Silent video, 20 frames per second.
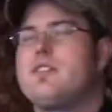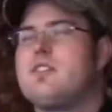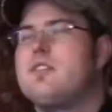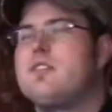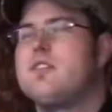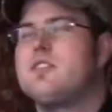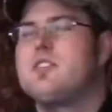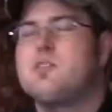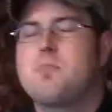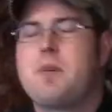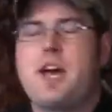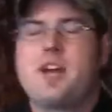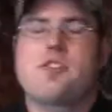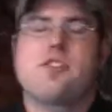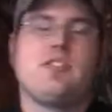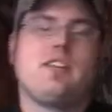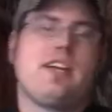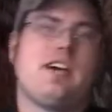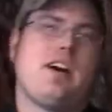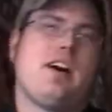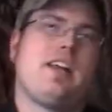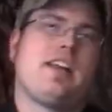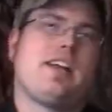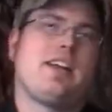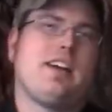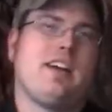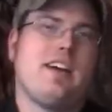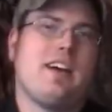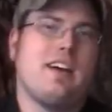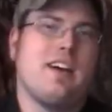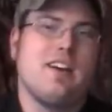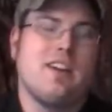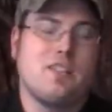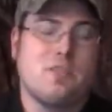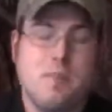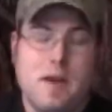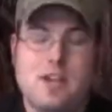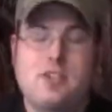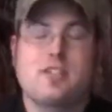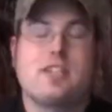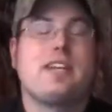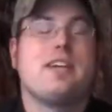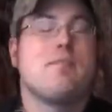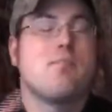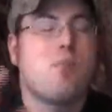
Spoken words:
This is especially hunting, especially